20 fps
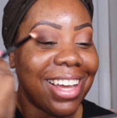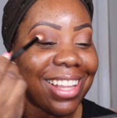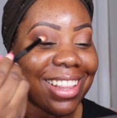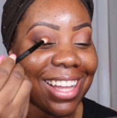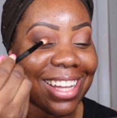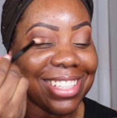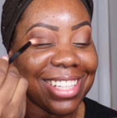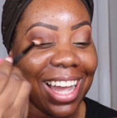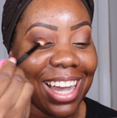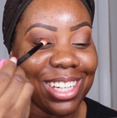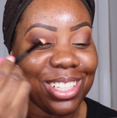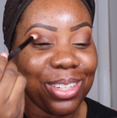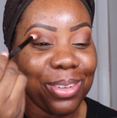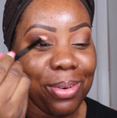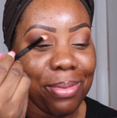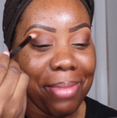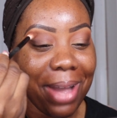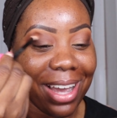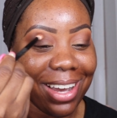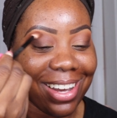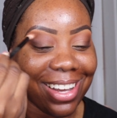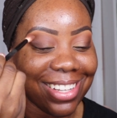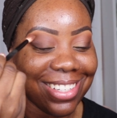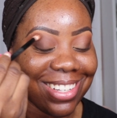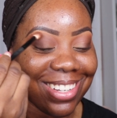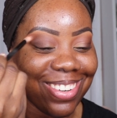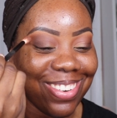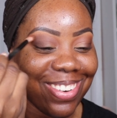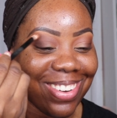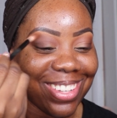That's actually what my
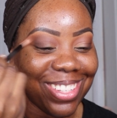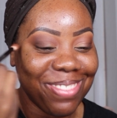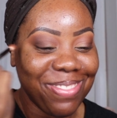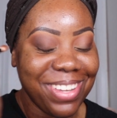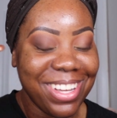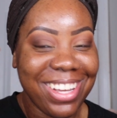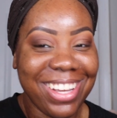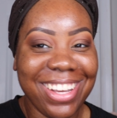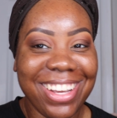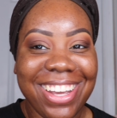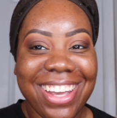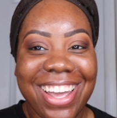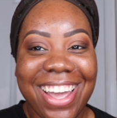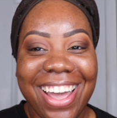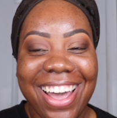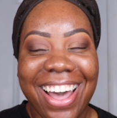cousin calls me.